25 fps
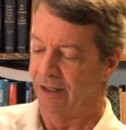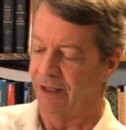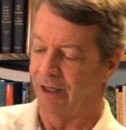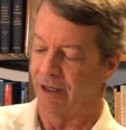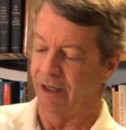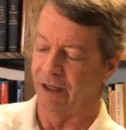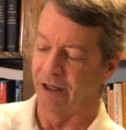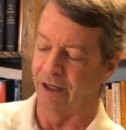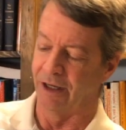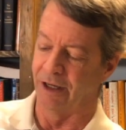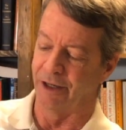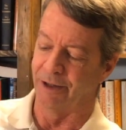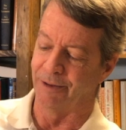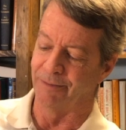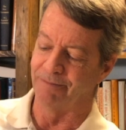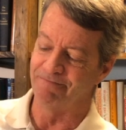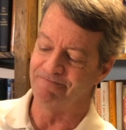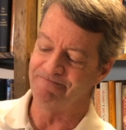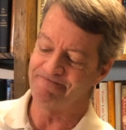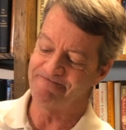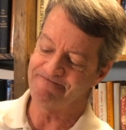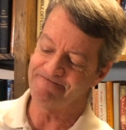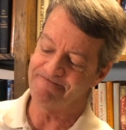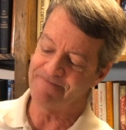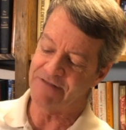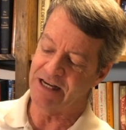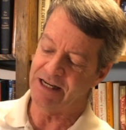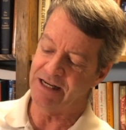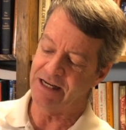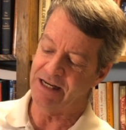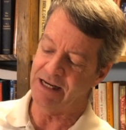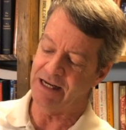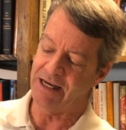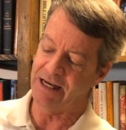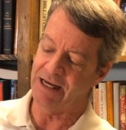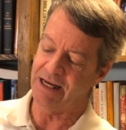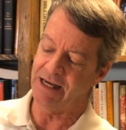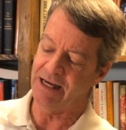Um,
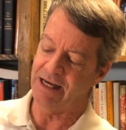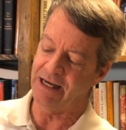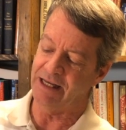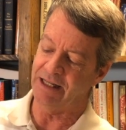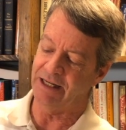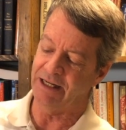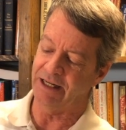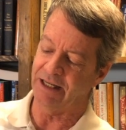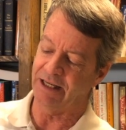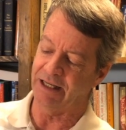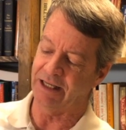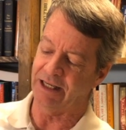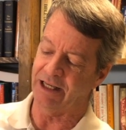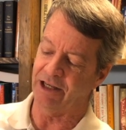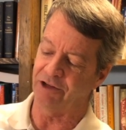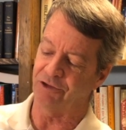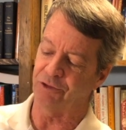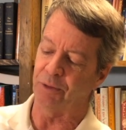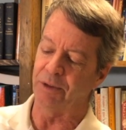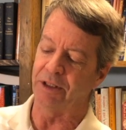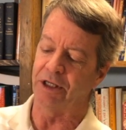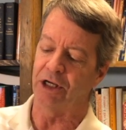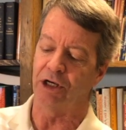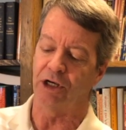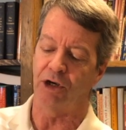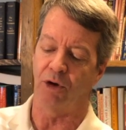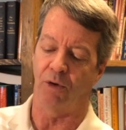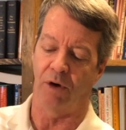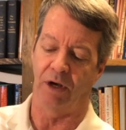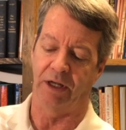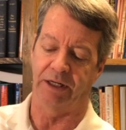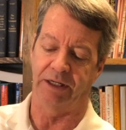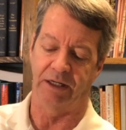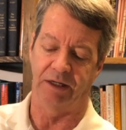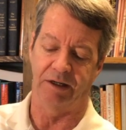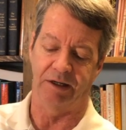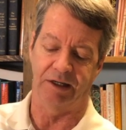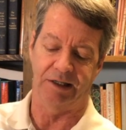and I guess we could go
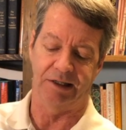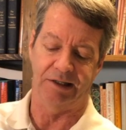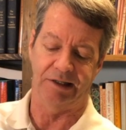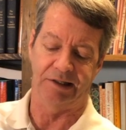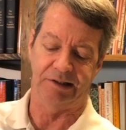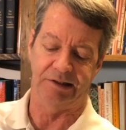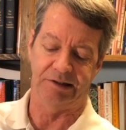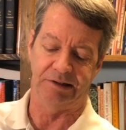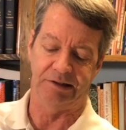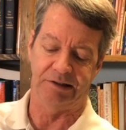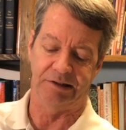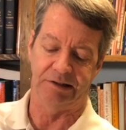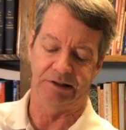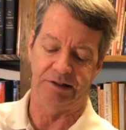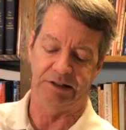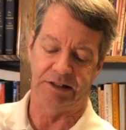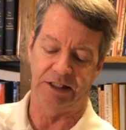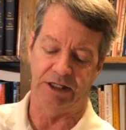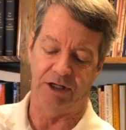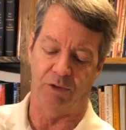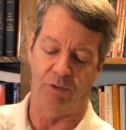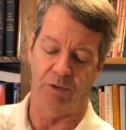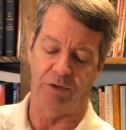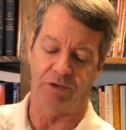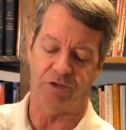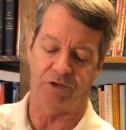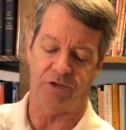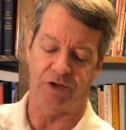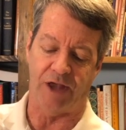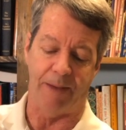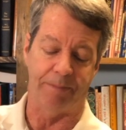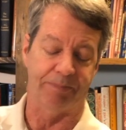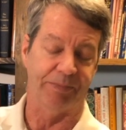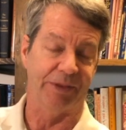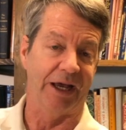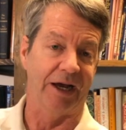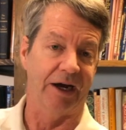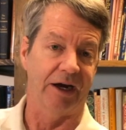on. Uh, no, we'll
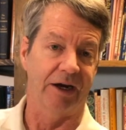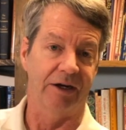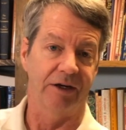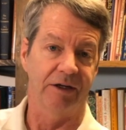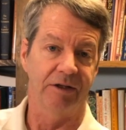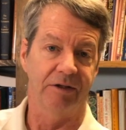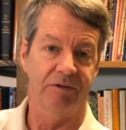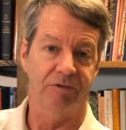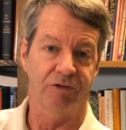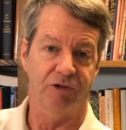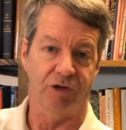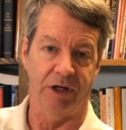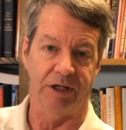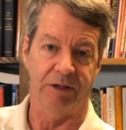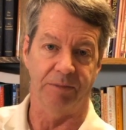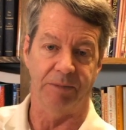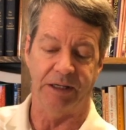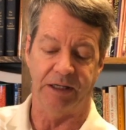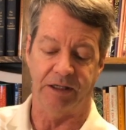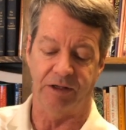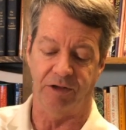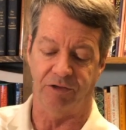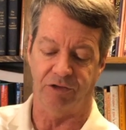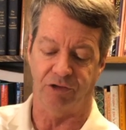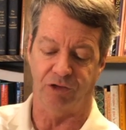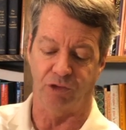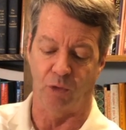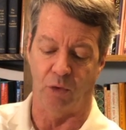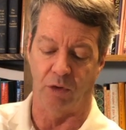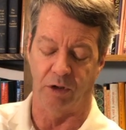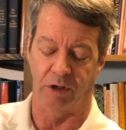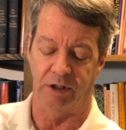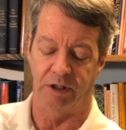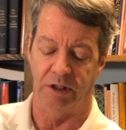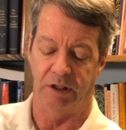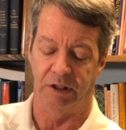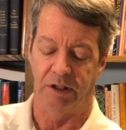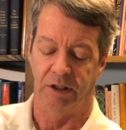stop there. I'm trying to make this
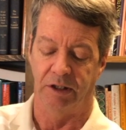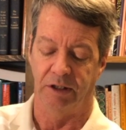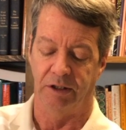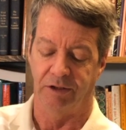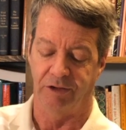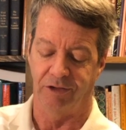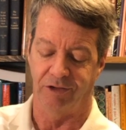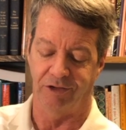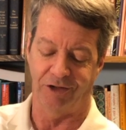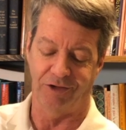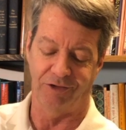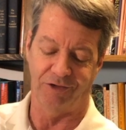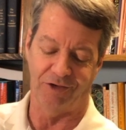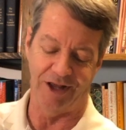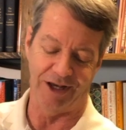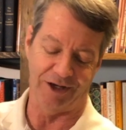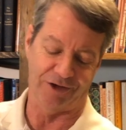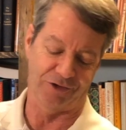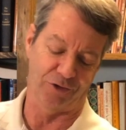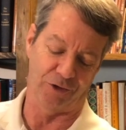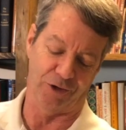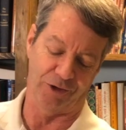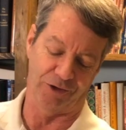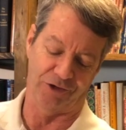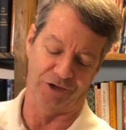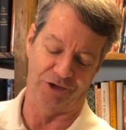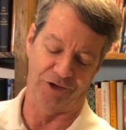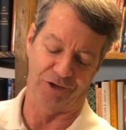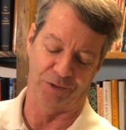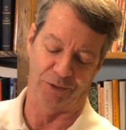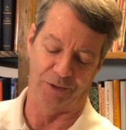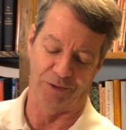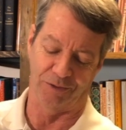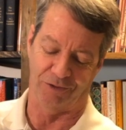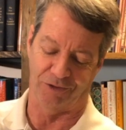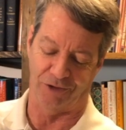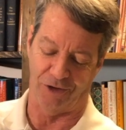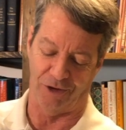short. These next verses,
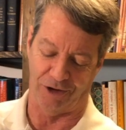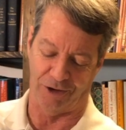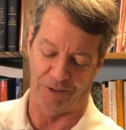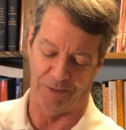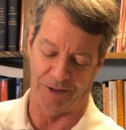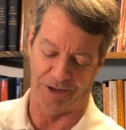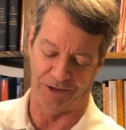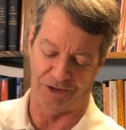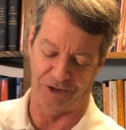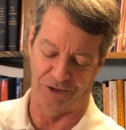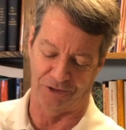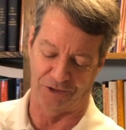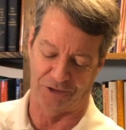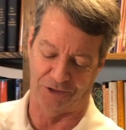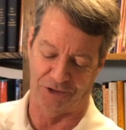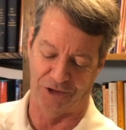we'll talk about those